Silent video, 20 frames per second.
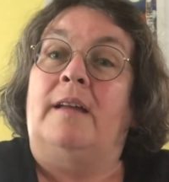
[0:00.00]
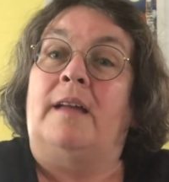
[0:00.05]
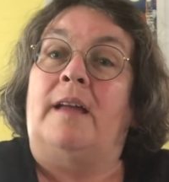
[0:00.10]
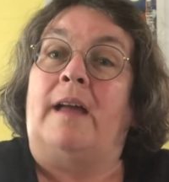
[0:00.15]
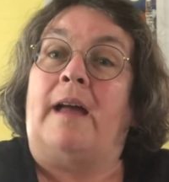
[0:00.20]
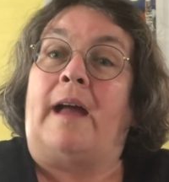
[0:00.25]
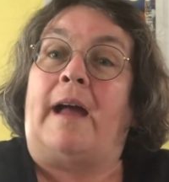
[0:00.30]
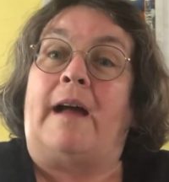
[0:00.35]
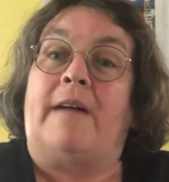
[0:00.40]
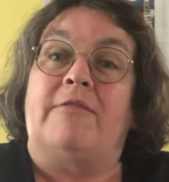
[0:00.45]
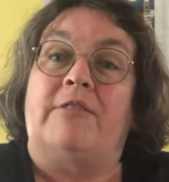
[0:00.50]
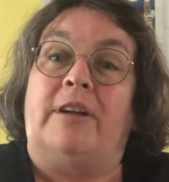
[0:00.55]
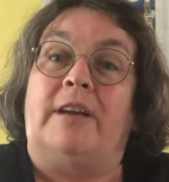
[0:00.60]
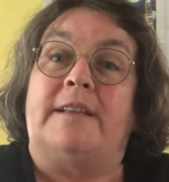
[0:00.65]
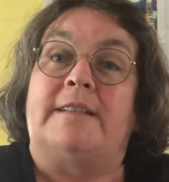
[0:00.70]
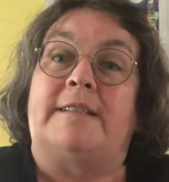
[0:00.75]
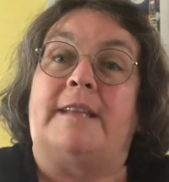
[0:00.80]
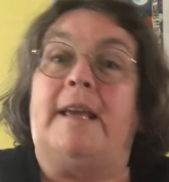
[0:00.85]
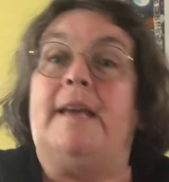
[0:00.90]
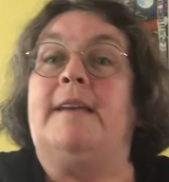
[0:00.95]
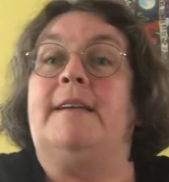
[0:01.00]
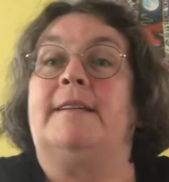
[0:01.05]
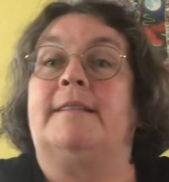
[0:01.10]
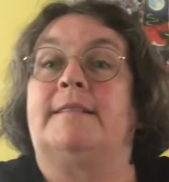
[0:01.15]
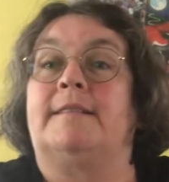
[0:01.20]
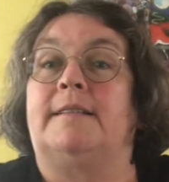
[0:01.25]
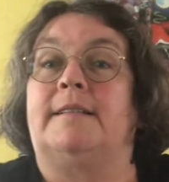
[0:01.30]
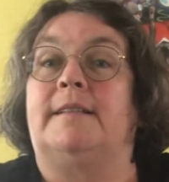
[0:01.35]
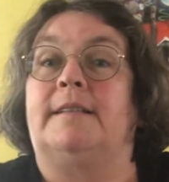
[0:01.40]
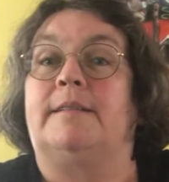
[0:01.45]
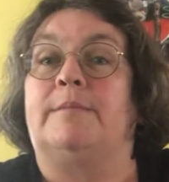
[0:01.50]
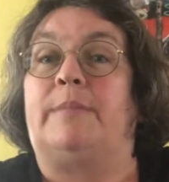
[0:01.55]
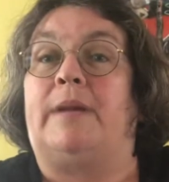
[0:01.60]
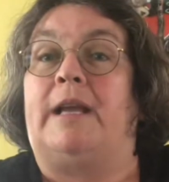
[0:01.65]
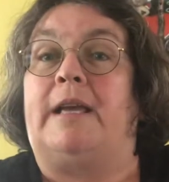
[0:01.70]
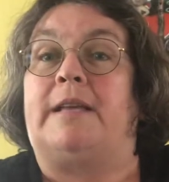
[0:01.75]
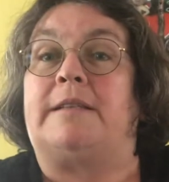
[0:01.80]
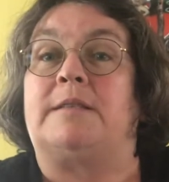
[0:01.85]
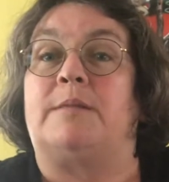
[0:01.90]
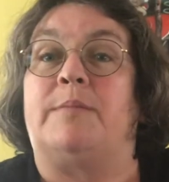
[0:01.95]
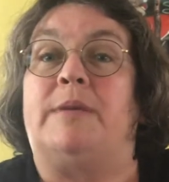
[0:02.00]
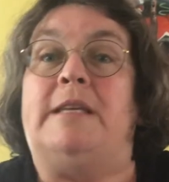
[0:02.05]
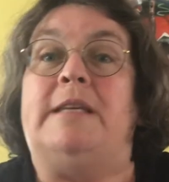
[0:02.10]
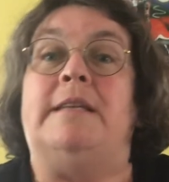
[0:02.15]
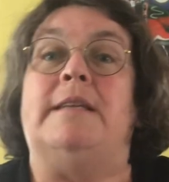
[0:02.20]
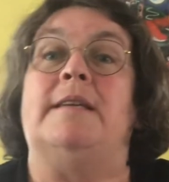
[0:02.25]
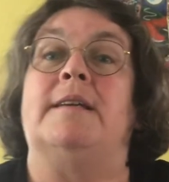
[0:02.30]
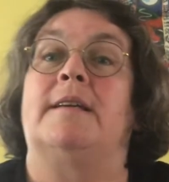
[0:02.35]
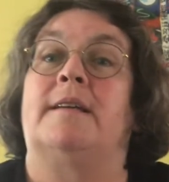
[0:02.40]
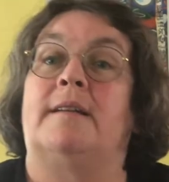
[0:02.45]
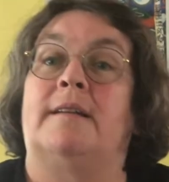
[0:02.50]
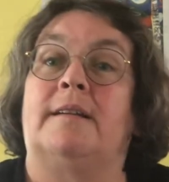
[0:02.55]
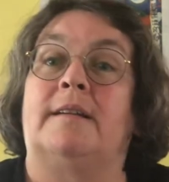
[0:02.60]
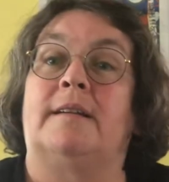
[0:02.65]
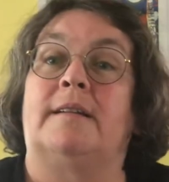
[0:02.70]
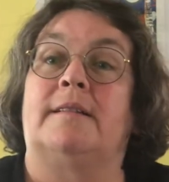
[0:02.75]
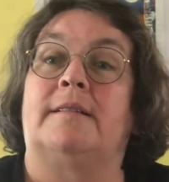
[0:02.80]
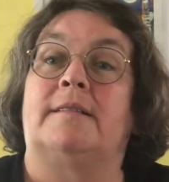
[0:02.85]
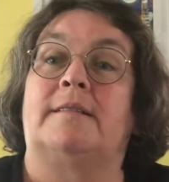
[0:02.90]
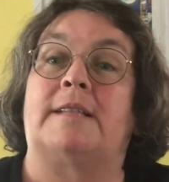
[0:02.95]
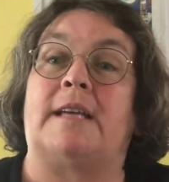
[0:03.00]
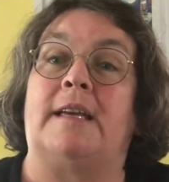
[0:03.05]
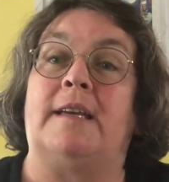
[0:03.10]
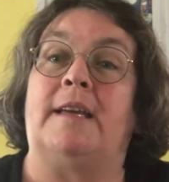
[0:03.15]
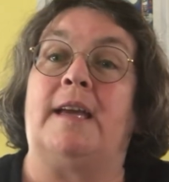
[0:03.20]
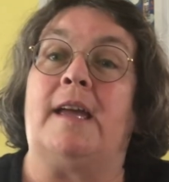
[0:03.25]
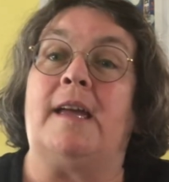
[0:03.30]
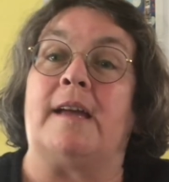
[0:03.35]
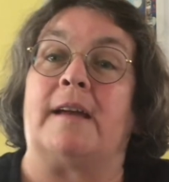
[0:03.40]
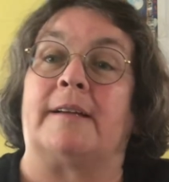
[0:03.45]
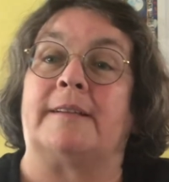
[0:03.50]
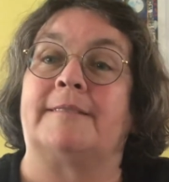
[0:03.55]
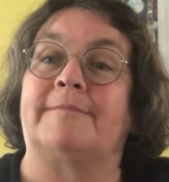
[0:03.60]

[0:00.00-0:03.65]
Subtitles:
have a nice day, bless be, take care.